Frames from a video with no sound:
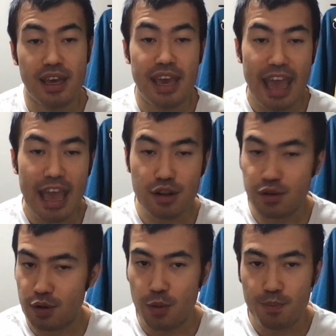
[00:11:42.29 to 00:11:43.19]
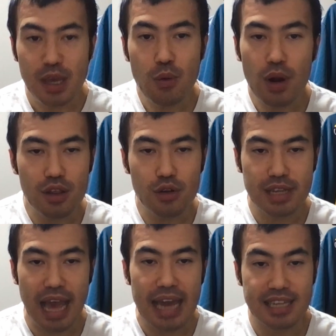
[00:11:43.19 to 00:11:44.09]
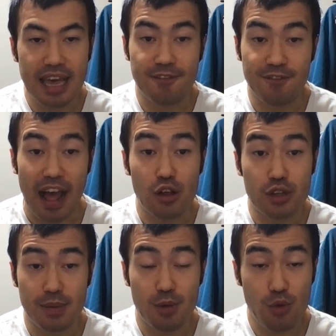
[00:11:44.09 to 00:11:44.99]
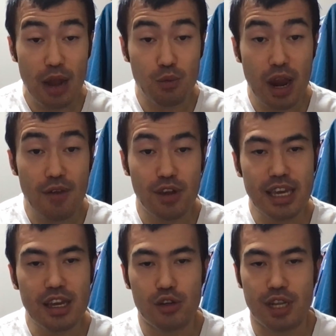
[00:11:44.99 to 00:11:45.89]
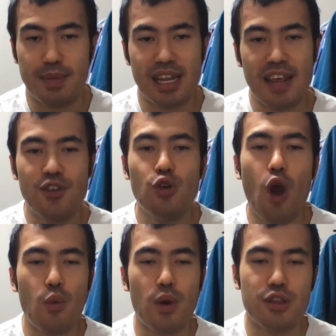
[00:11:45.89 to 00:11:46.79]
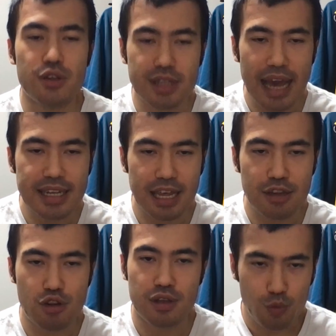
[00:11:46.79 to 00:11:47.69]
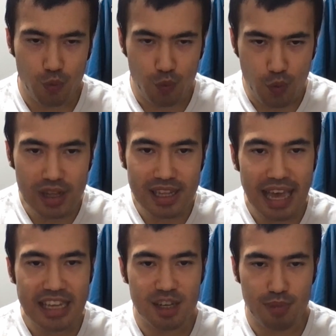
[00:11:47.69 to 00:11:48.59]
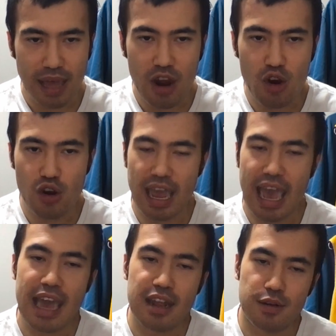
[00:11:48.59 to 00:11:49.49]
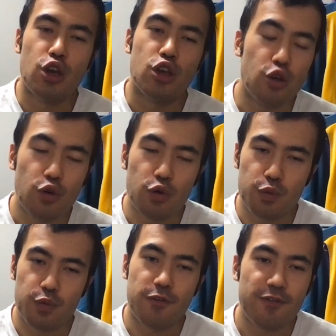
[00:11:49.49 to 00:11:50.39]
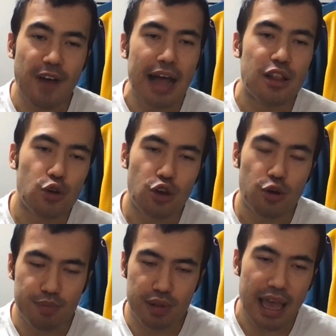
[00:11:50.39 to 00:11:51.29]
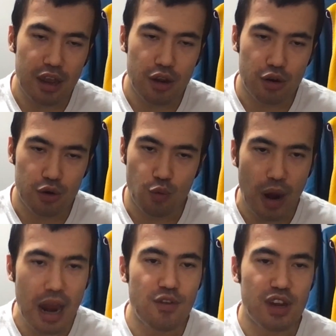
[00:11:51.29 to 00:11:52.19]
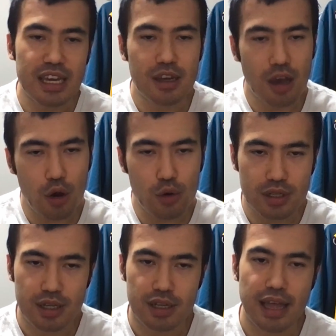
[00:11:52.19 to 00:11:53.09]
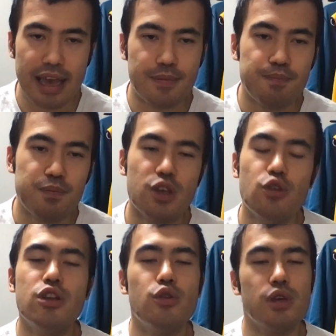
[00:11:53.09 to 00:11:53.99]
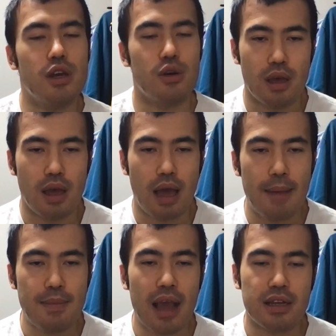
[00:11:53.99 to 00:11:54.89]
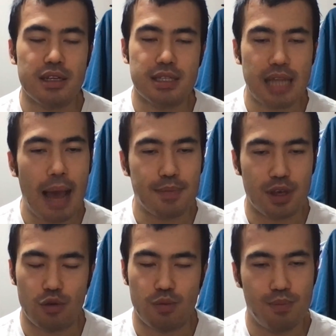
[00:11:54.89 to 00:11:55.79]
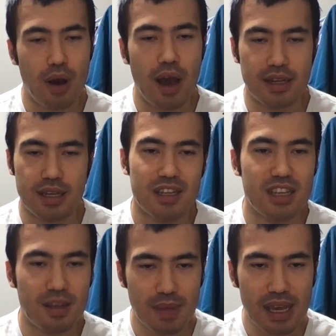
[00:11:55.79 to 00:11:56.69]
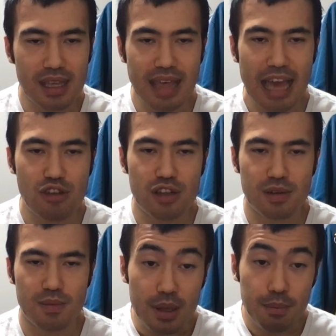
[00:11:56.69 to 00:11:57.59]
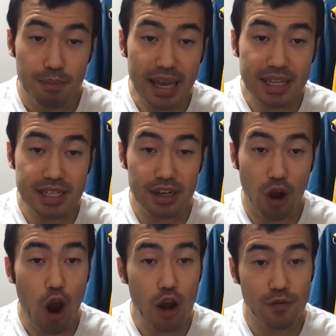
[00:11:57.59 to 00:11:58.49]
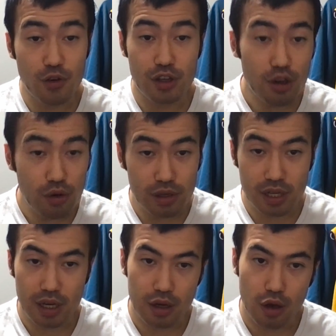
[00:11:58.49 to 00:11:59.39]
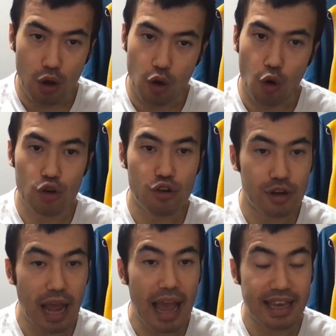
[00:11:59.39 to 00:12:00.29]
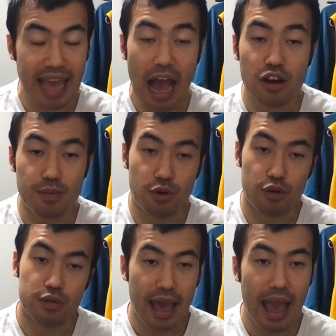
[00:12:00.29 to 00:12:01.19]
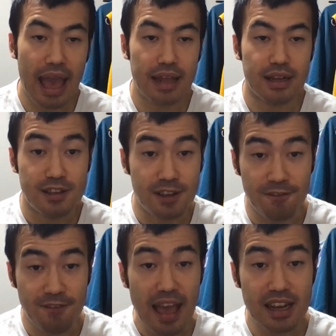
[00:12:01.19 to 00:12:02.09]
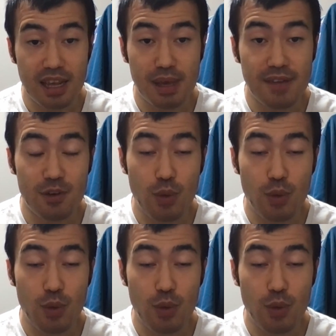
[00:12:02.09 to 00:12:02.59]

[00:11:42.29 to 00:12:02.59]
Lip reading: and be one of those guys that follows him around wherever he goes. I mean, if you are one of those guys that just really likes a player and you follow your player wherever he goes, like, you do you. I'm not going to stop you. But to me, that just makes it hard for you to hold your guy accountable and defend him even when